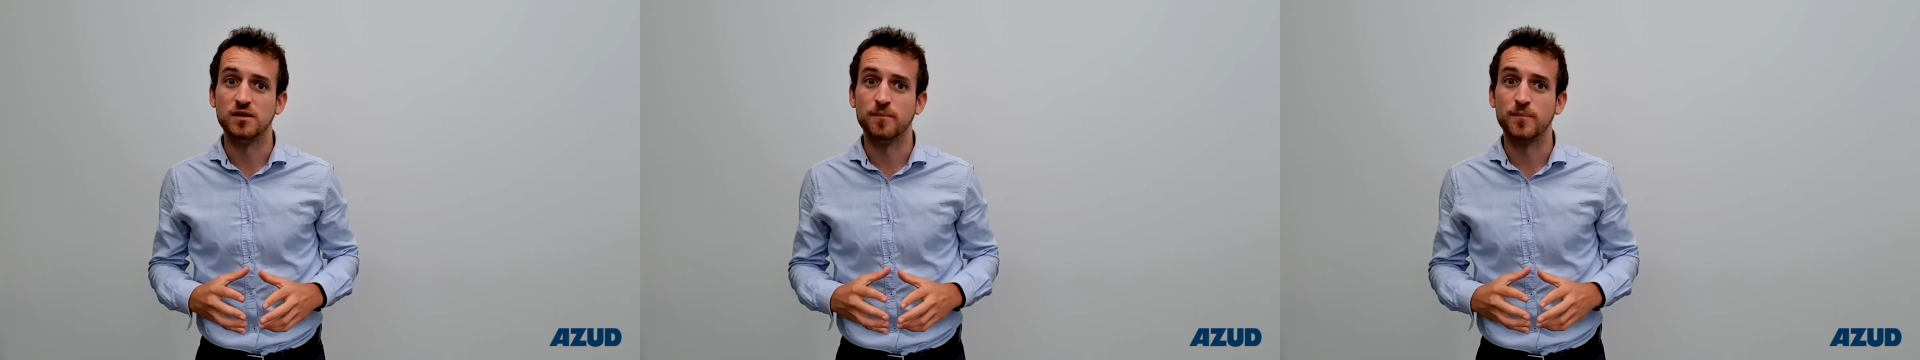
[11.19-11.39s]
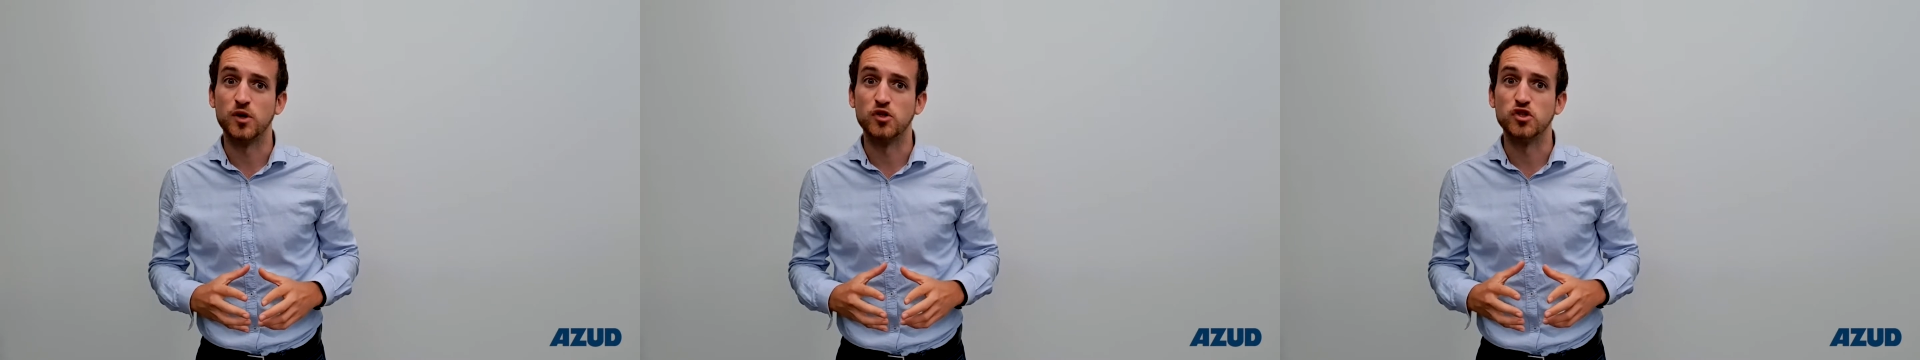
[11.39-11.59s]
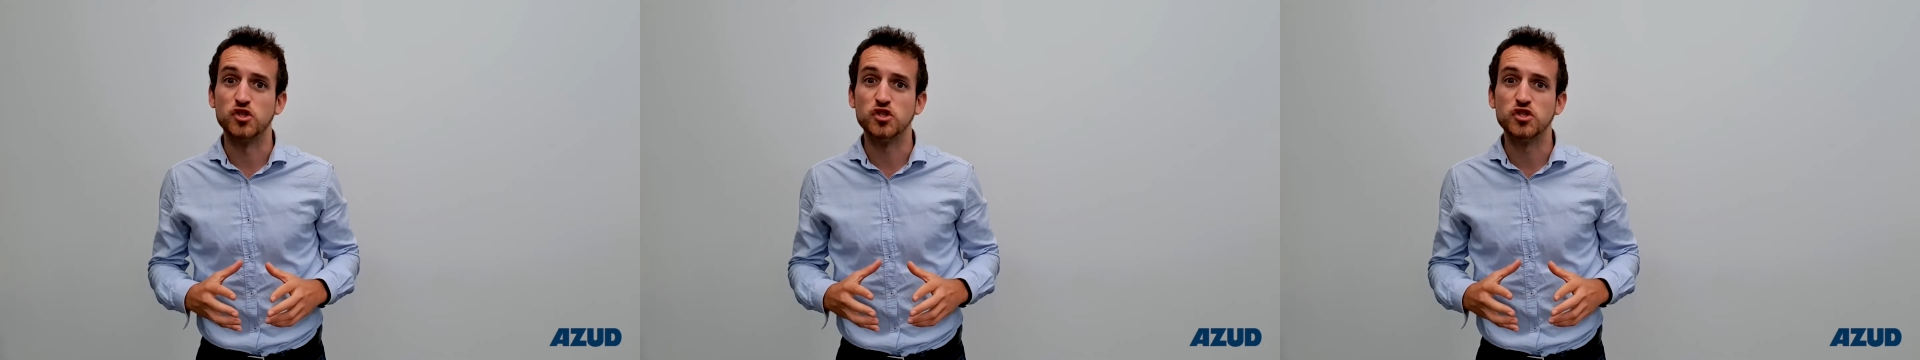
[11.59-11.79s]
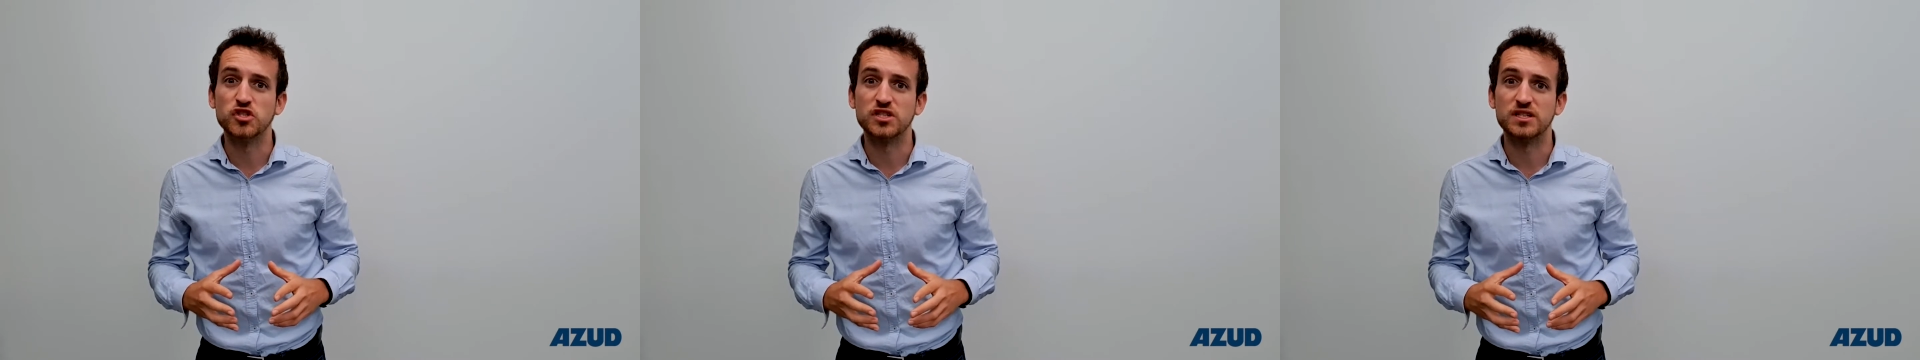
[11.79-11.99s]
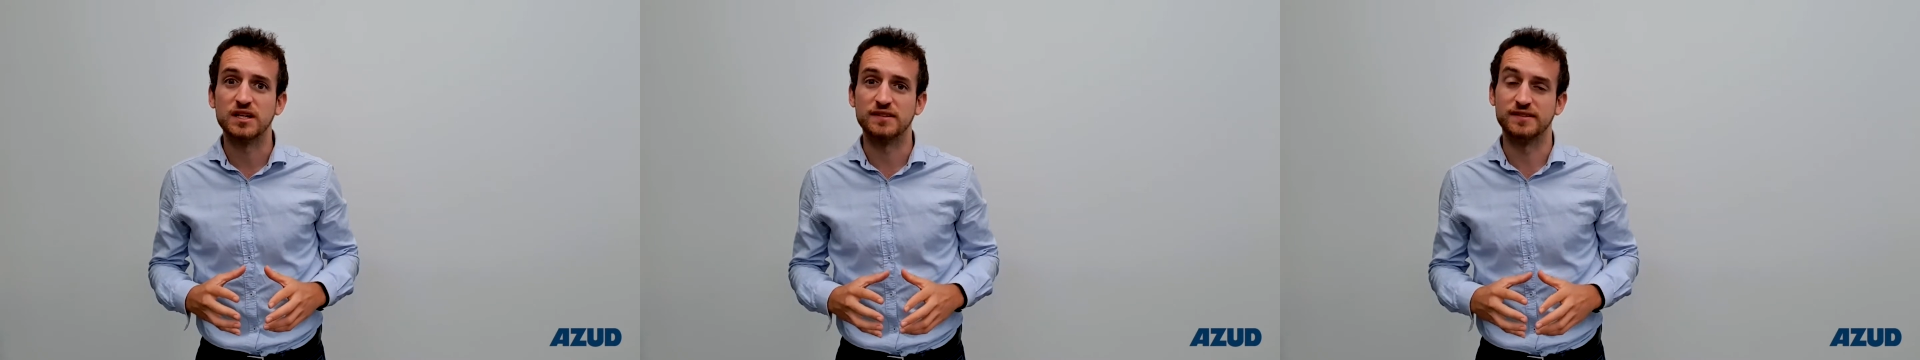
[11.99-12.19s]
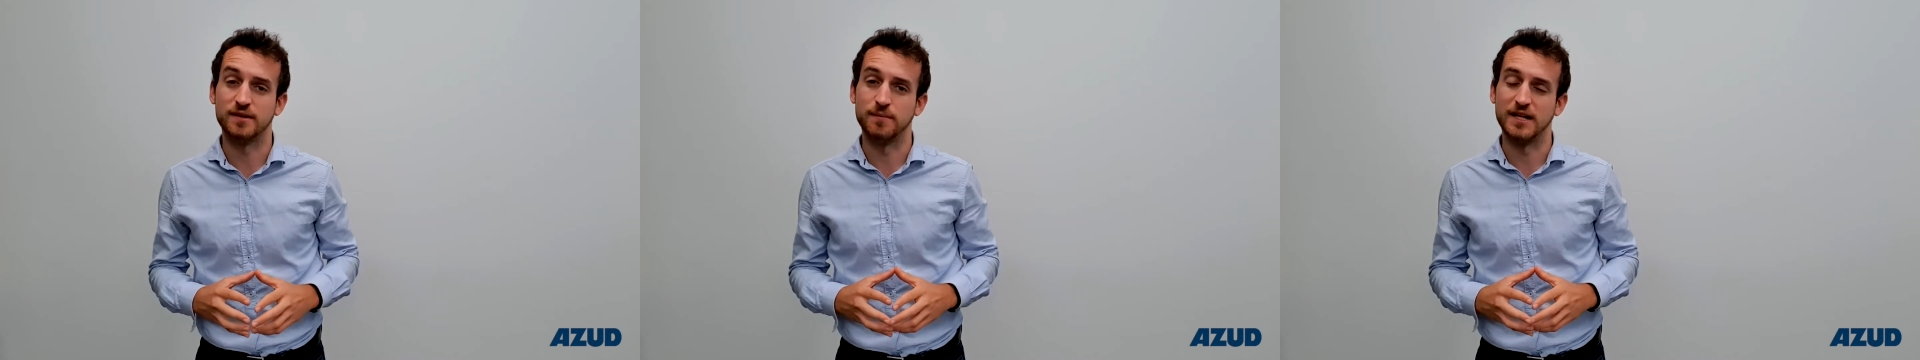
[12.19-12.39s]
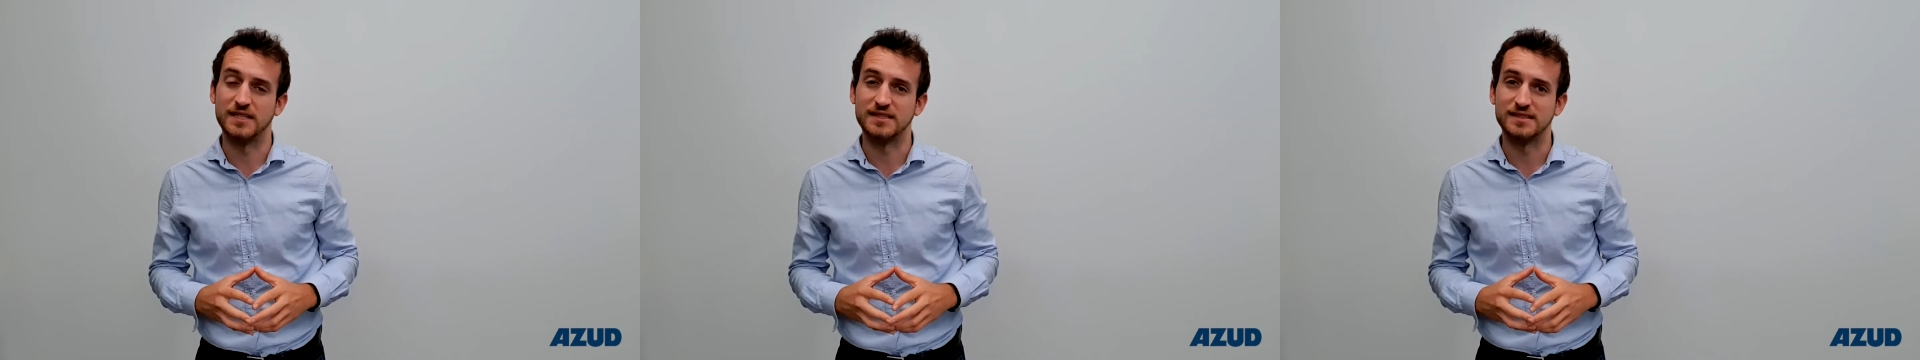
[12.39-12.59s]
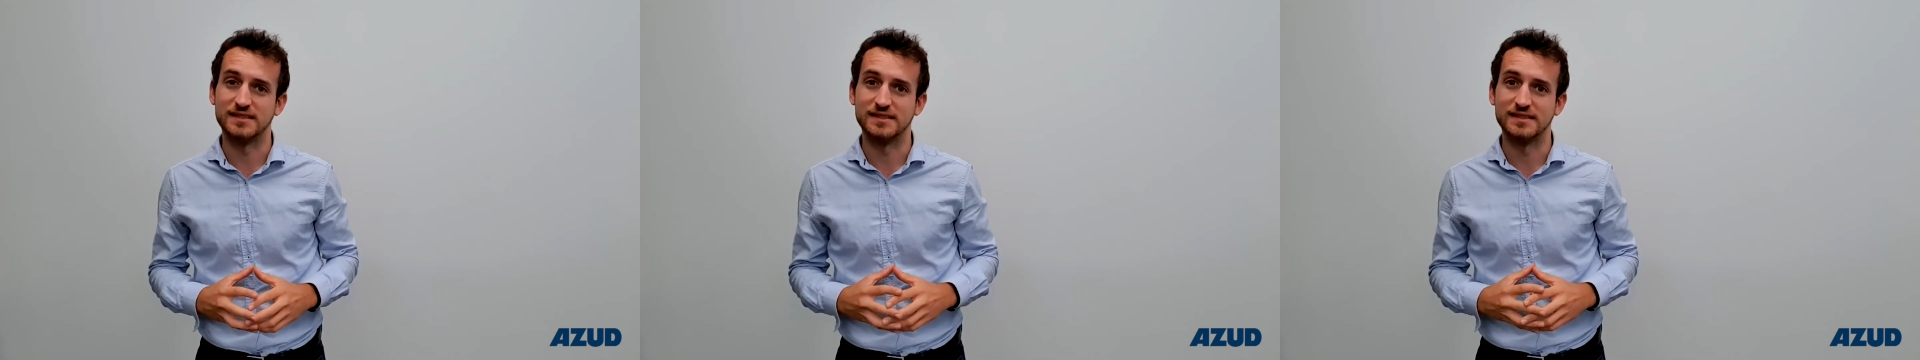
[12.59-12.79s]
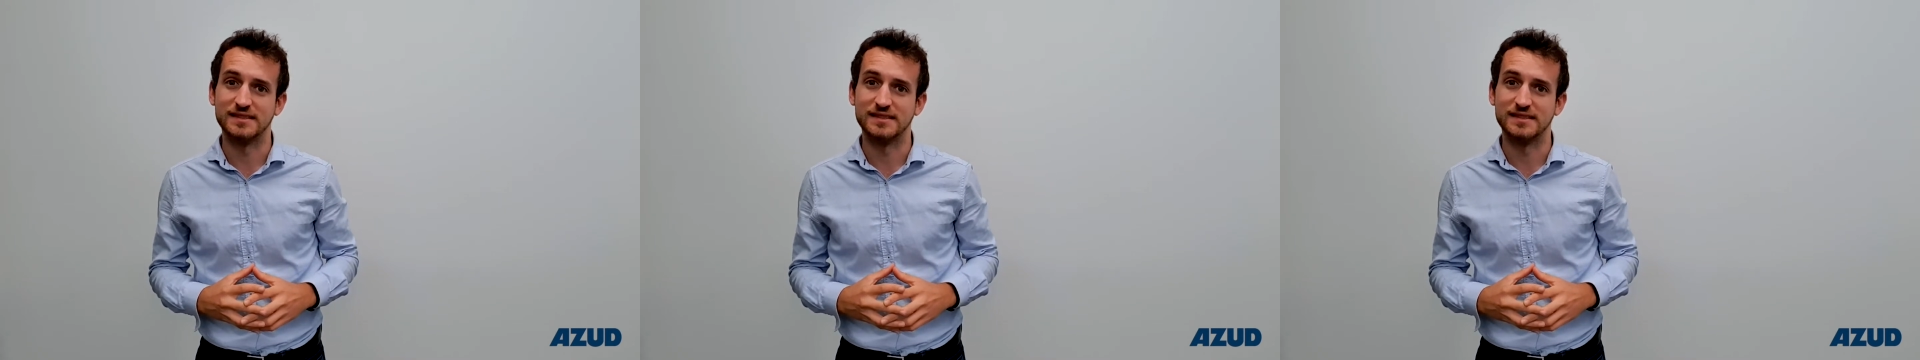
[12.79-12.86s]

producing at their best,